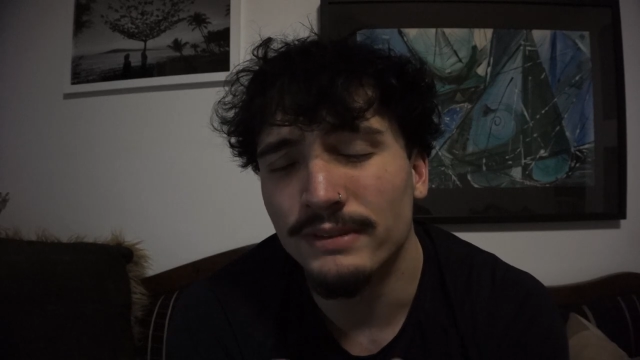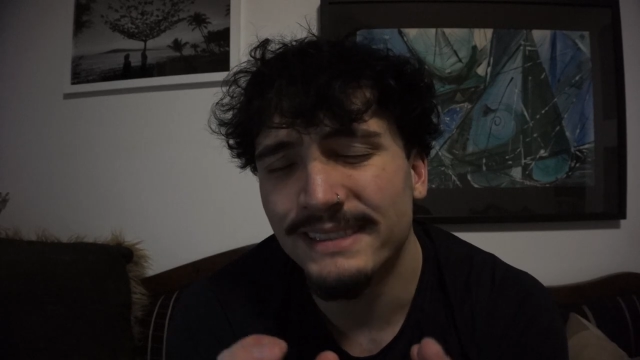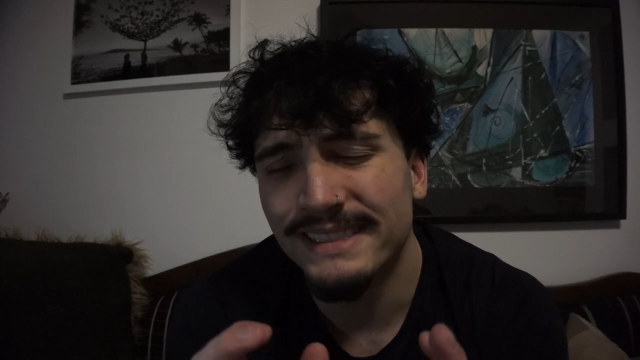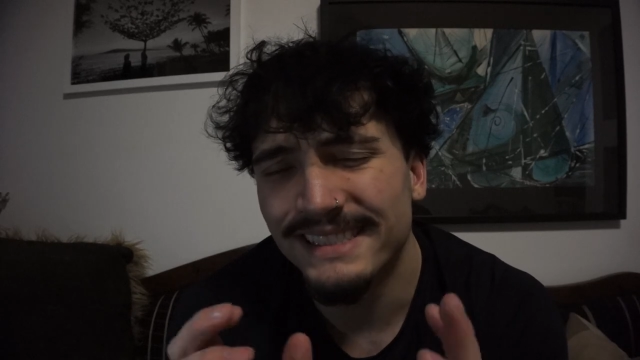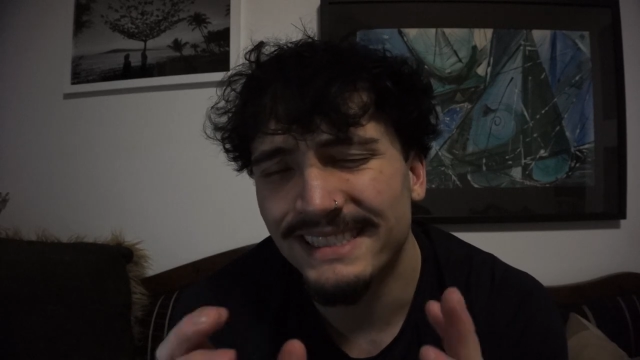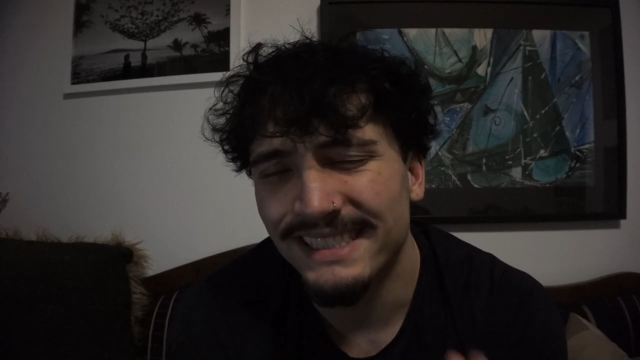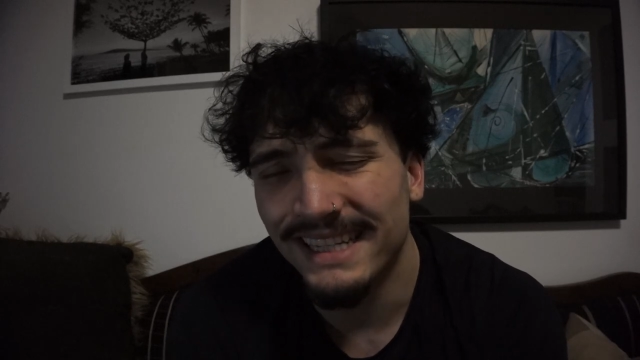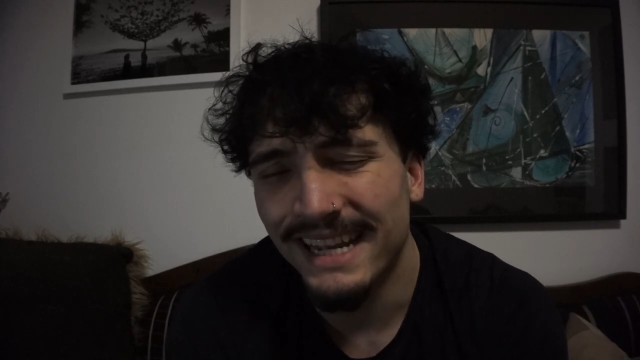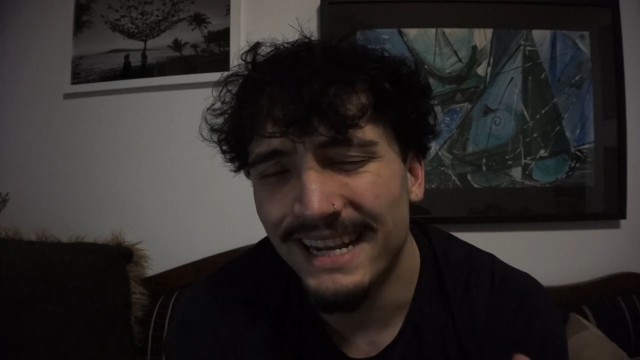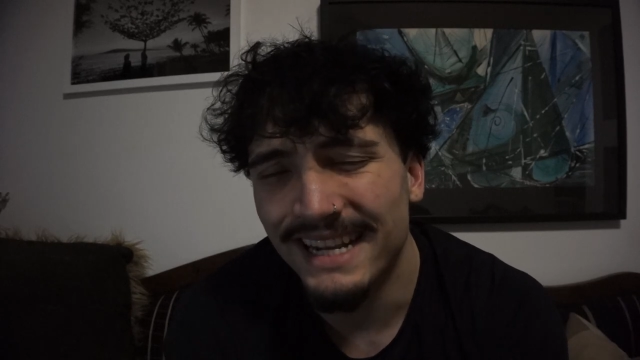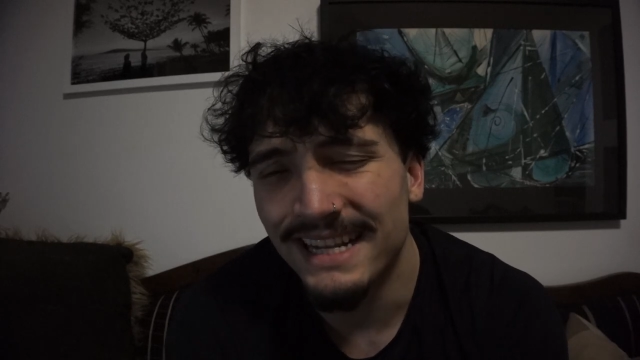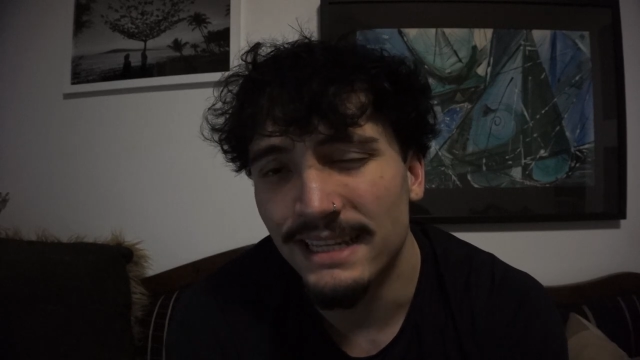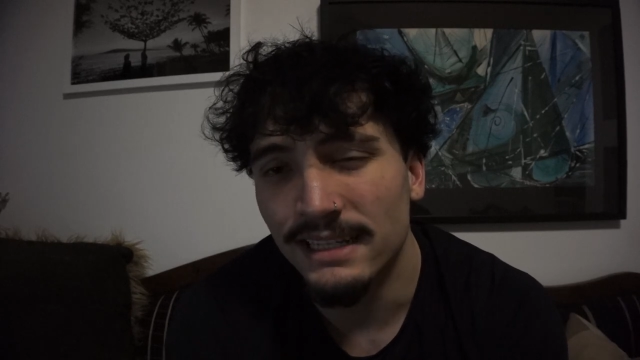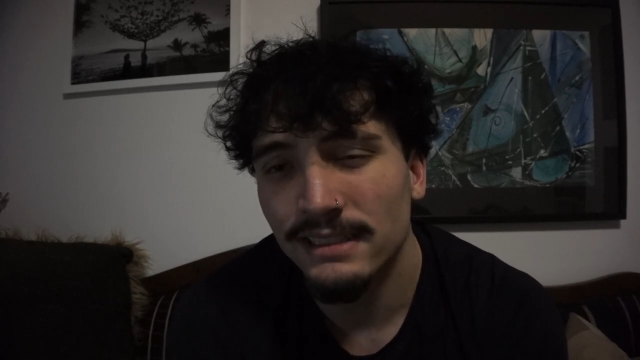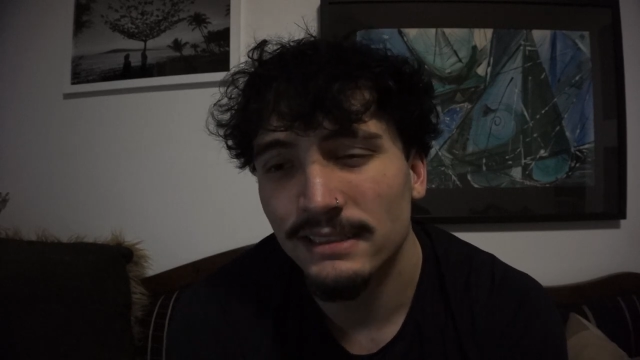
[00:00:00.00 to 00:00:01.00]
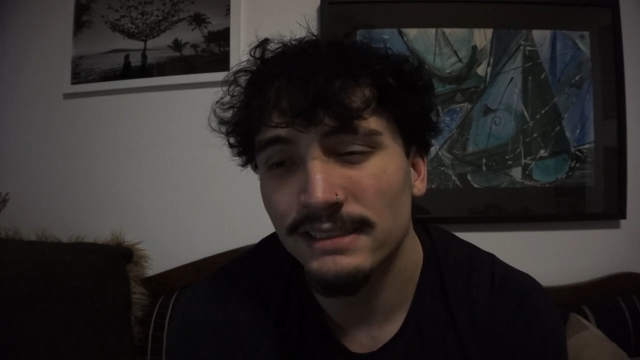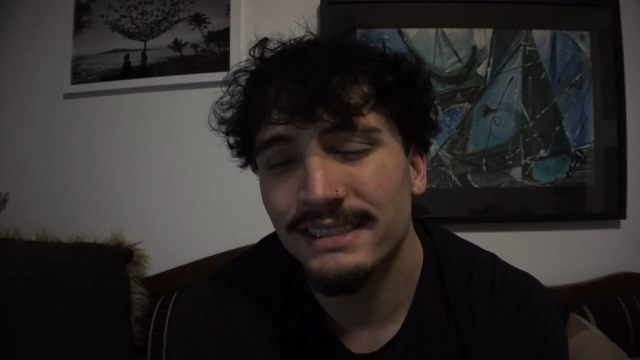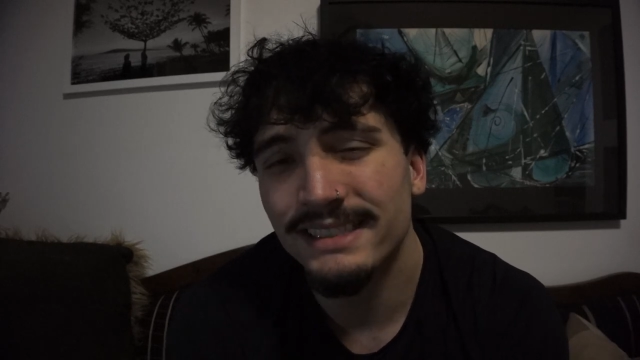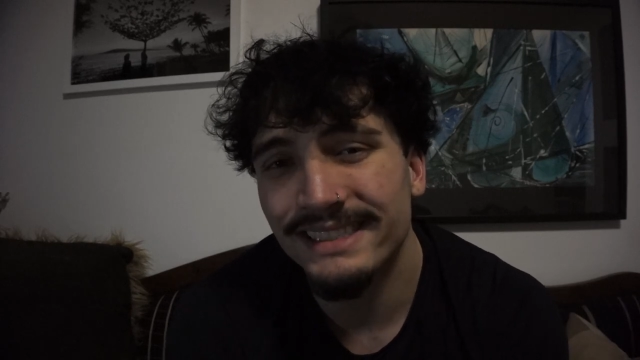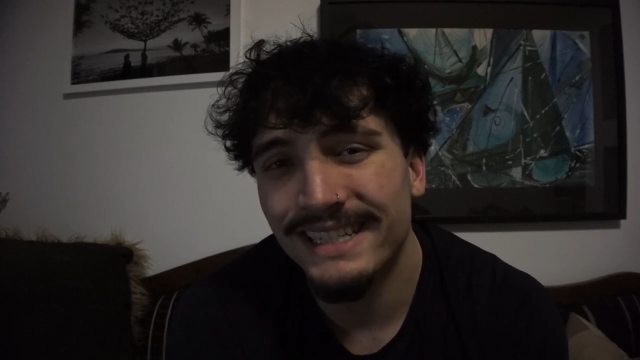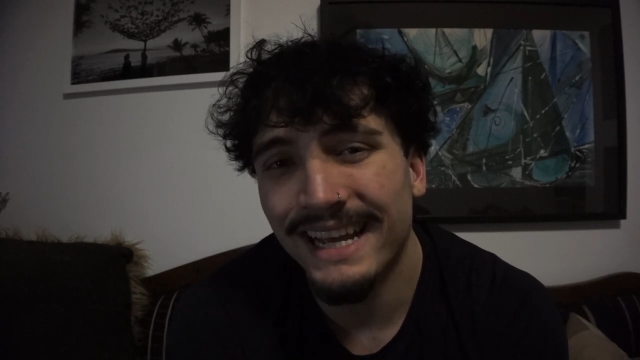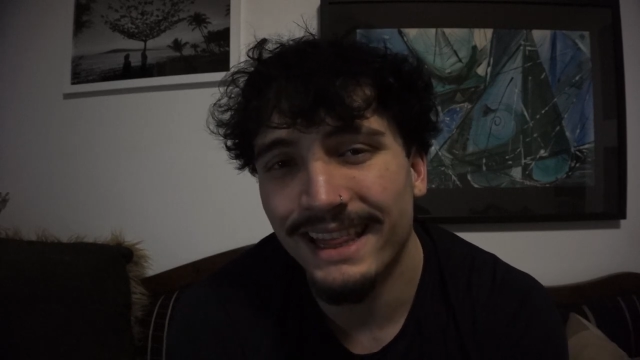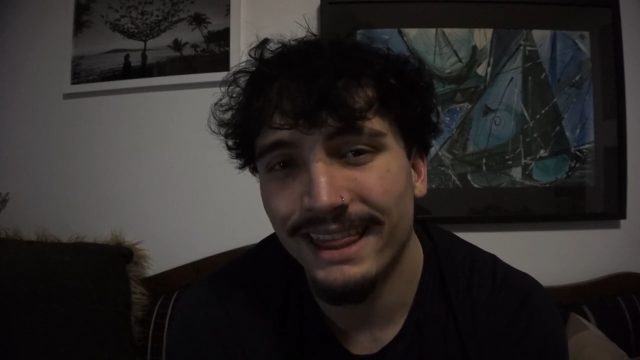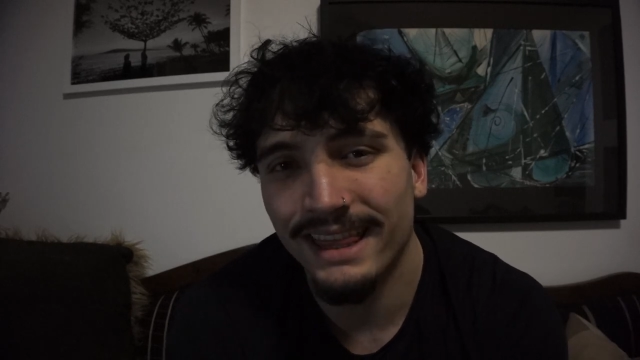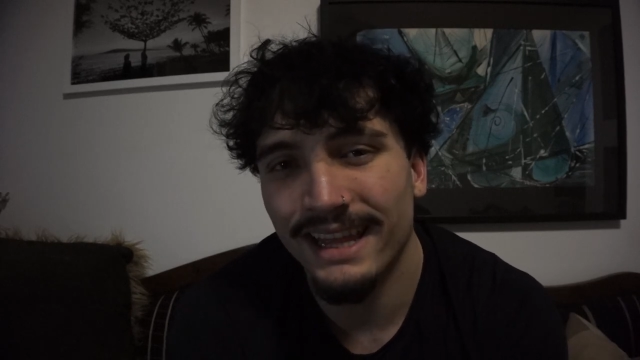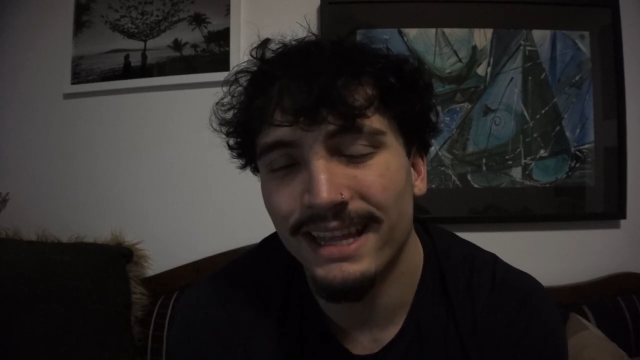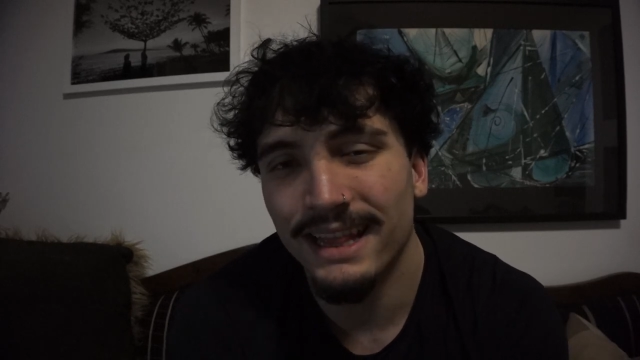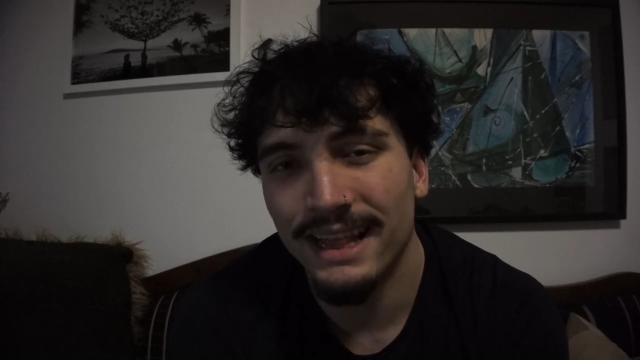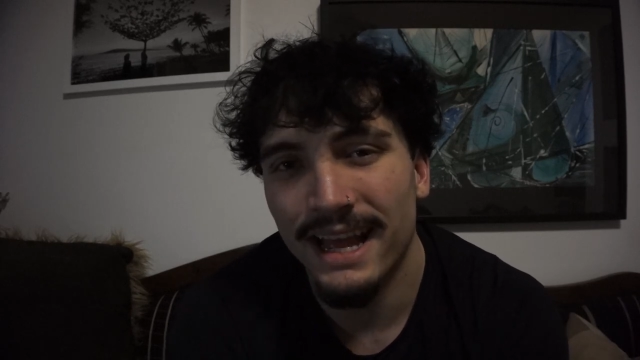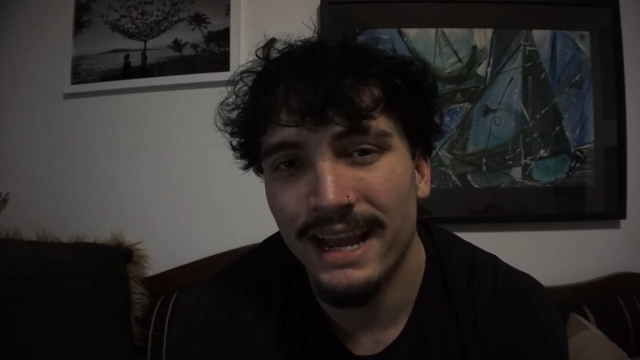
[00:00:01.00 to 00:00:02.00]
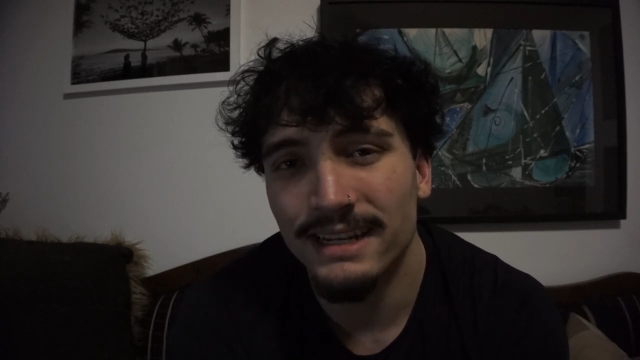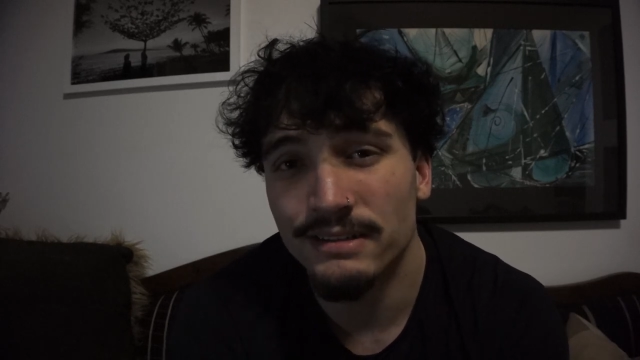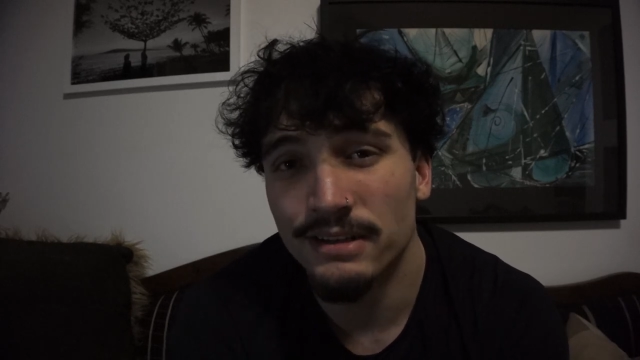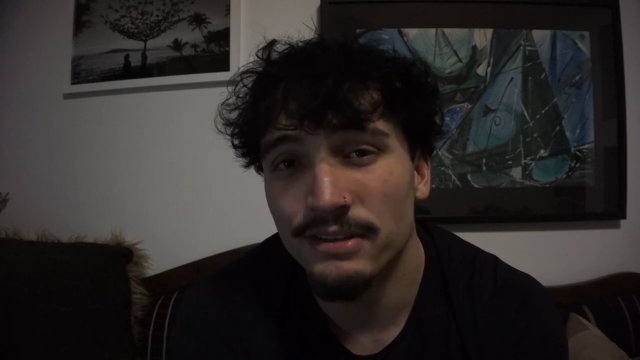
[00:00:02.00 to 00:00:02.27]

skinny, stick thin legs